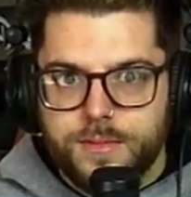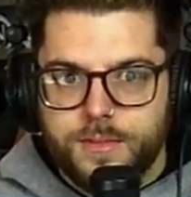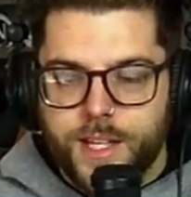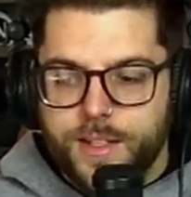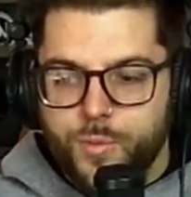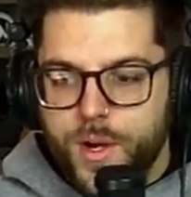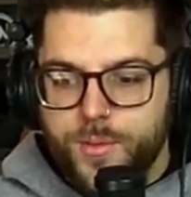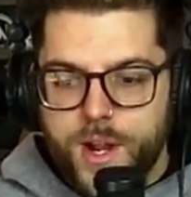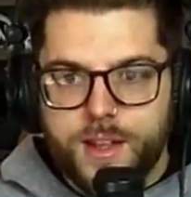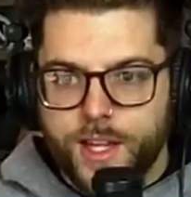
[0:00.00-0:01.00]
like went
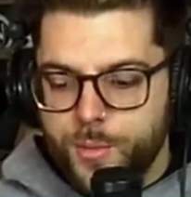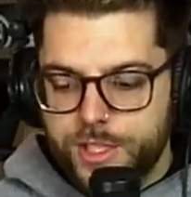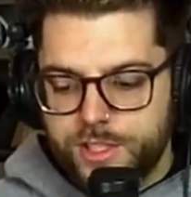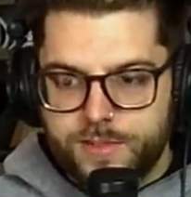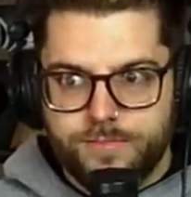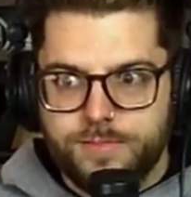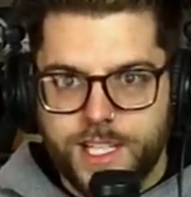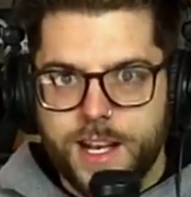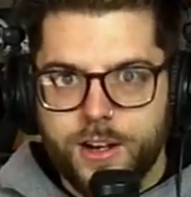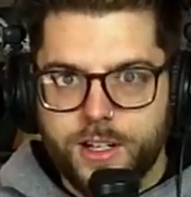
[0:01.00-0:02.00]
away. Like we just did
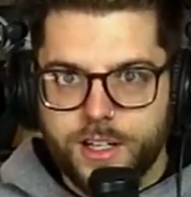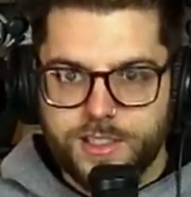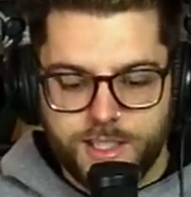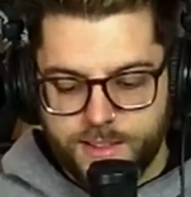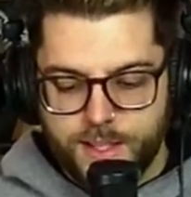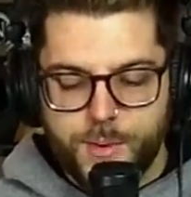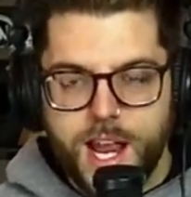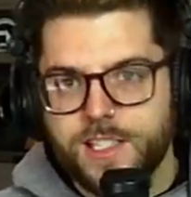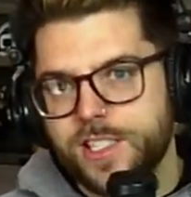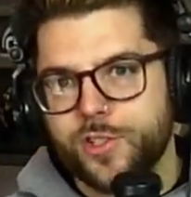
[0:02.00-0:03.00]
haircuts. Like they would
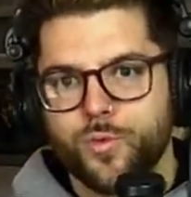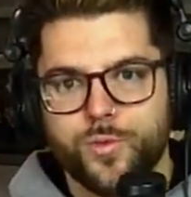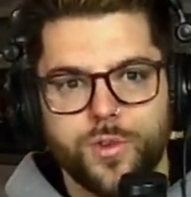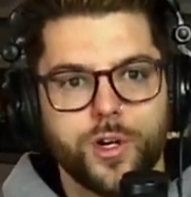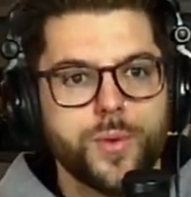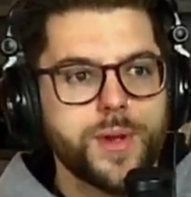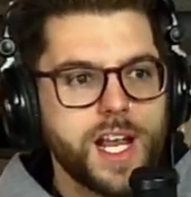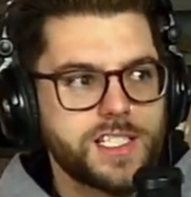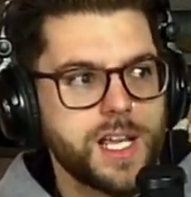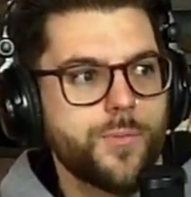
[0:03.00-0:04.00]
ask us, or we would
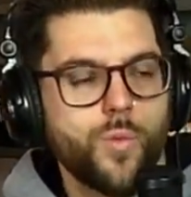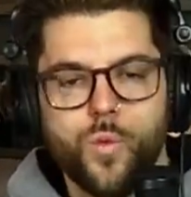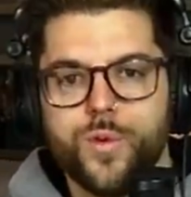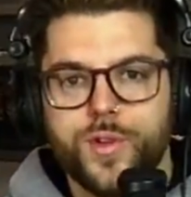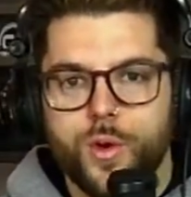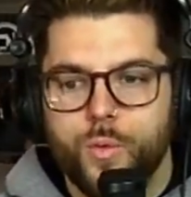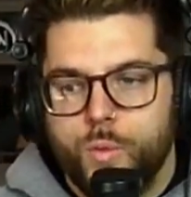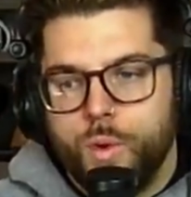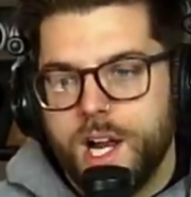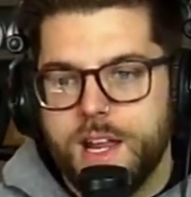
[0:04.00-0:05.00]
ask them, you know,
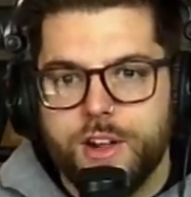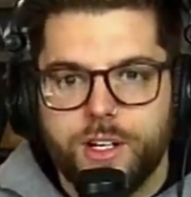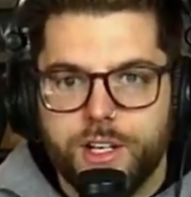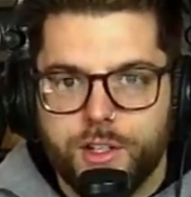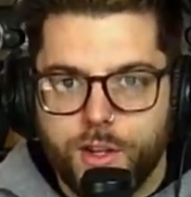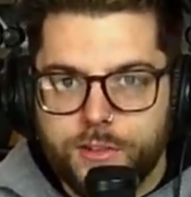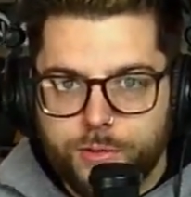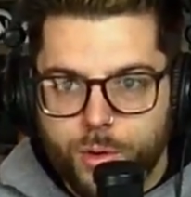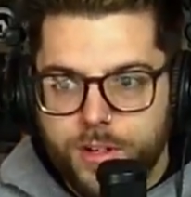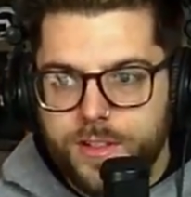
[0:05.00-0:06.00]
what kind of haircut you're looking
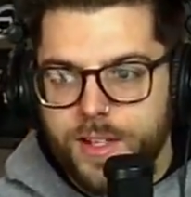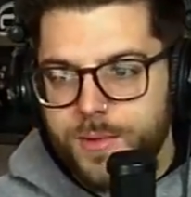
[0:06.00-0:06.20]
for, and they would